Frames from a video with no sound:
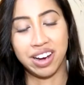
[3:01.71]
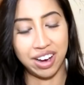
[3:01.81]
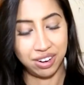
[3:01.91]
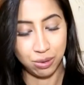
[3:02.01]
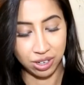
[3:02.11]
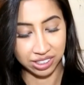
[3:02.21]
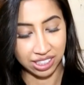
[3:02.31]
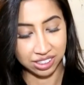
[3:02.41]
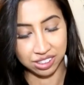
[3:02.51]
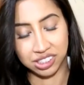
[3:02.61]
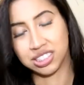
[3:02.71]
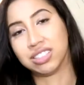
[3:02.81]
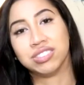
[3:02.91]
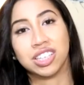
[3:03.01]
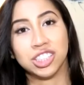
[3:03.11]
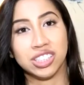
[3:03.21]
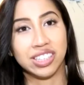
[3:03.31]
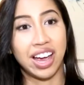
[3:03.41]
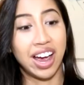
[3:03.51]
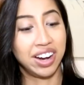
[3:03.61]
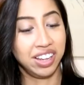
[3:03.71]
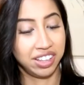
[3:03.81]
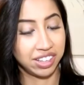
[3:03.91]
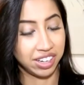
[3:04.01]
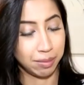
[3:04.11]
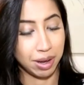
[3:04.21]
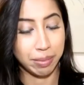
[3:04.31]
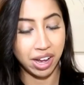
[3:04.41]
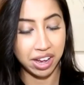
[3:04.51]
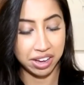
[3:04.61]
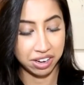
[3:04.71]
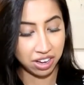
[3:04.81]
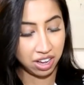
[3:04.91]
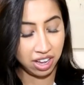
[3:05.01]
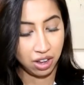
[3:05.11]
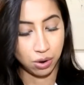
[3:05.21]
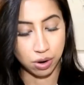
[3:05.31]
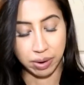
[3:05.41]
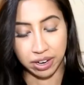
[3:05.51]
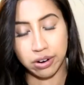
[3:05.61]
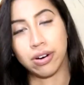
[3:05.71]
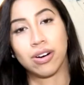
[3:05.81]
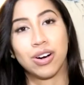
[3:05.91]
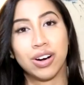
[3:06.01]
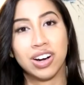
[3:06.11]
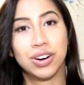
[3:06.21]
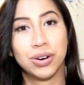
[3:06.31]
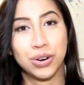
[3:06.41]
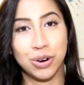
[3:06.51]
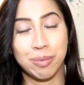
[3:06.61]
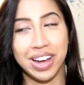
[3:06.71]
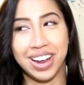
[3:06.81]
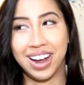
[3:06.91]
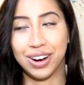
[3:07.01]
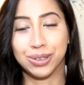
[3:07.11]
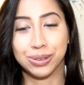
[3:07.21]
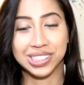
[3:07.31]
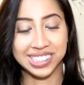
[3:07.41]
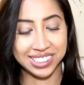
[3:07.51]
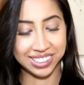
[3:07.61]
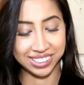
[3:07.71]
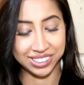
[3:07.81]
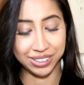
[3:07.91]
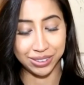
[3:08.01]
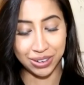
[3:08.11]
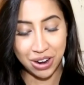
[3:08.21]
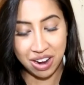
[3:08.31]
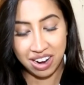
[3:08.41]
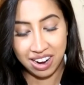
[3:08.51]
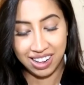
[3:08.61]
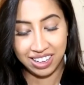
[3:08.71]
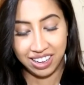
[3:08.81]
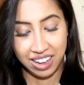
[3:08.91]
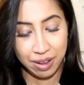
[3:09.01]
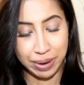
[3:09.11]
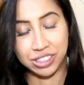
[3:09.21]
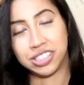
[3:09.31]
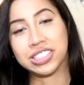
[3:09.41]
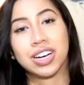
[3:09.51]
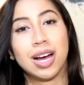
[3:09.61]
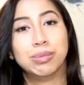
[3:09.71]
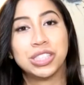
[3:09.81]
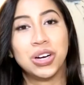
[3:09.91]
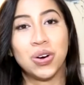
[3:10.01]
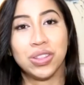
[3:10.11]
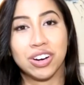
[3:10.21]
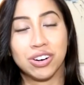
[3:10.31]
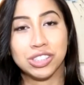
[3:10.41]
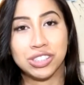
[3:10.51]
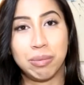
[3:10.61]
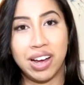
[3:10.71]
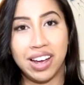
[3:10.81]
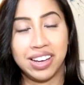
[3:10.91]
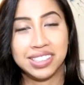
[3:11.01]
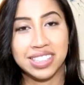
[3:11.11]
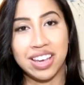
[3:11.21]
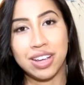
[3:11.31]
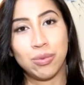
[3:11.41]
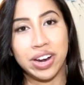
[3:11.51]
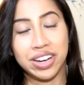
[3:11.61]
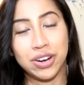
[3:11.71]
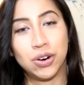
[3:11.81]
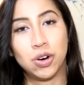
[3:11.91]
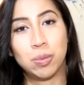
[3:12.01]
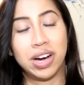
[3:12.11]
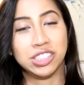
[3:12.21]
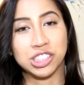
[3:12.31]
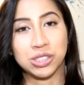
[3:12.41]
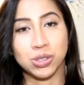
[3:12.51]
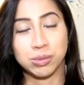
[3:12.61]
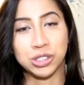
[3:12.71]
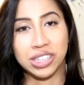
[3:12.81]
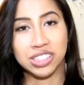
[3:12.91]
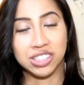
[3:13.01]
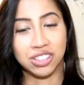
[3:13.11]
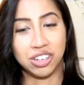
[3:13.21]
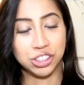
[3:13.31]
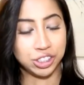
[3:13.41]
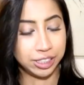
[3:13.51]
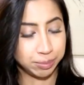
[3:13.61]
I don't want that dirty stuff touching anything in my bag, or my car, or my house. So my dirty scrubs go in the grocery bags, and then when I get home, I just throw them straight into the laundry.